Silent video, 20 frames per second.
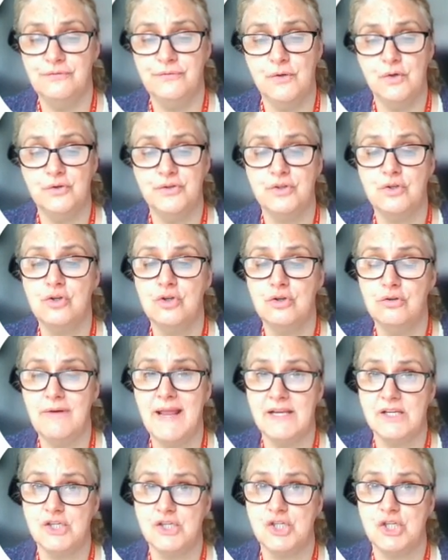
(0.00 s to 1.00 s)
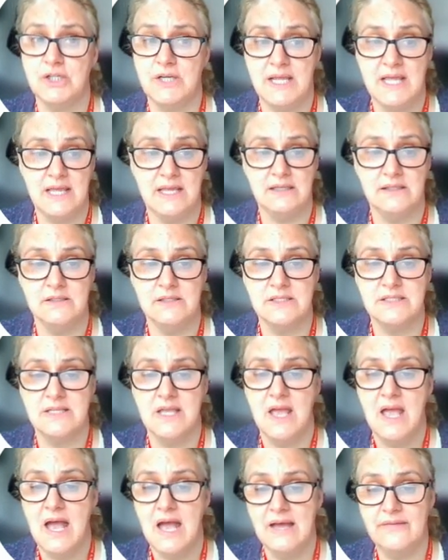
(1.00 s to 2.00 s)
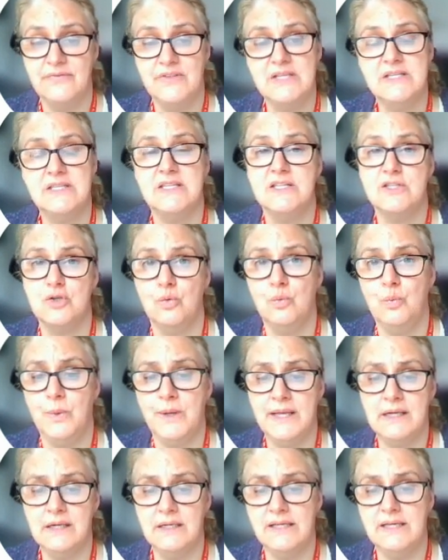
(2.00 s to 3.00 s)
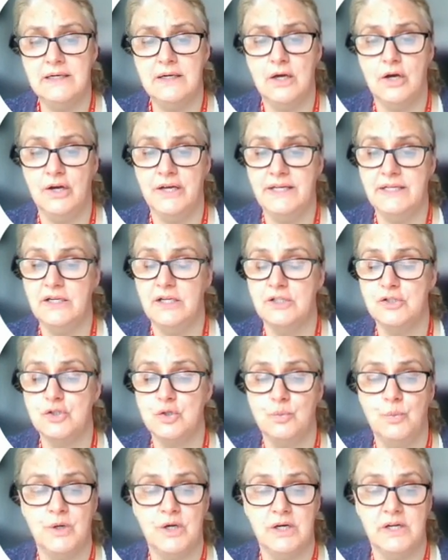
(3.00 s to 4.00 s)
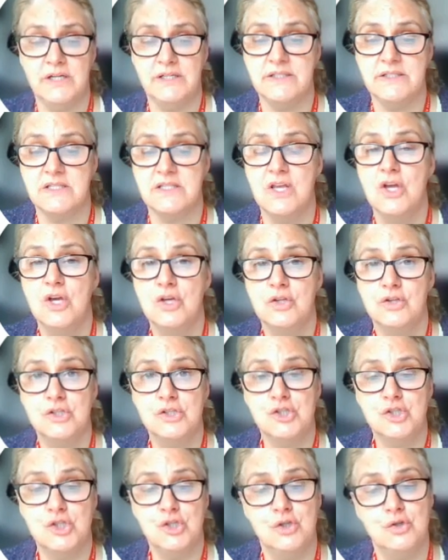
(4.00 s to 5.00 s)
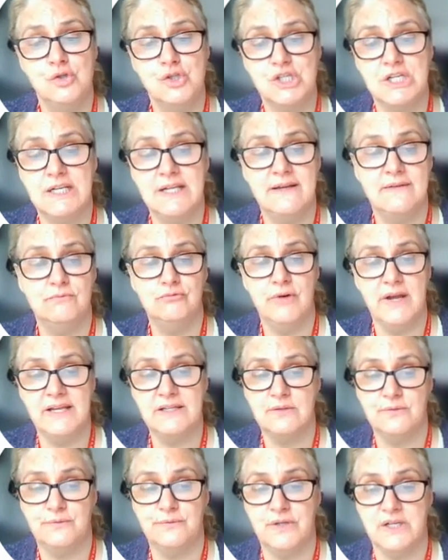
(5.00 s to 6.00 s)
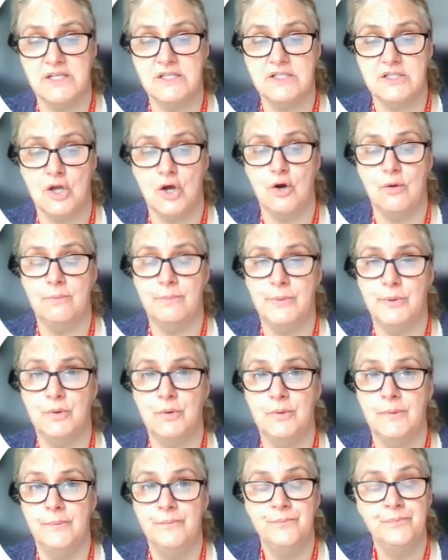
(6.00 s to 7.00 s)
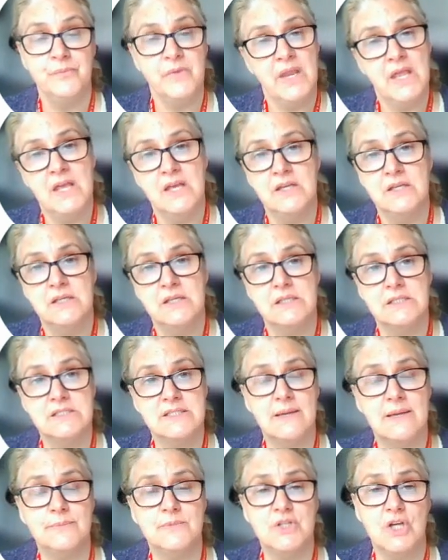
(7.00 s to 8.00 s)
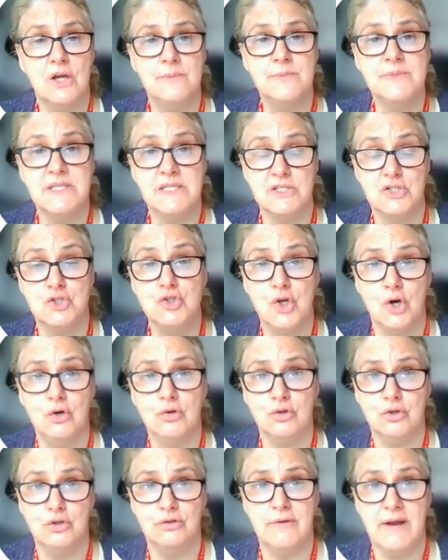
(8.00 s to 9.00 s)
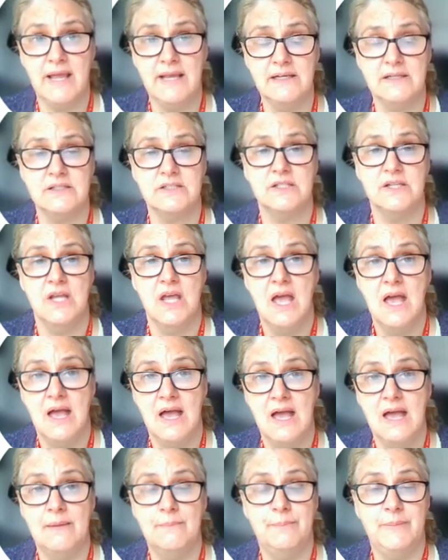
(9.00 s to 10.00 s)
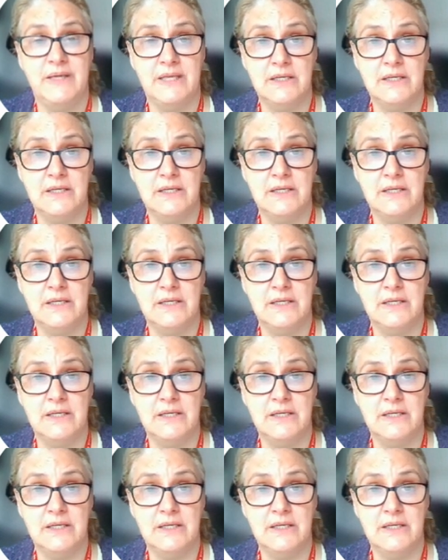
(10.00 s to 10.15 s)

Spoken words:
Make sure if you're using Word that you look for the correction hints, and this is a wiggly line under words that's usually in red, for example.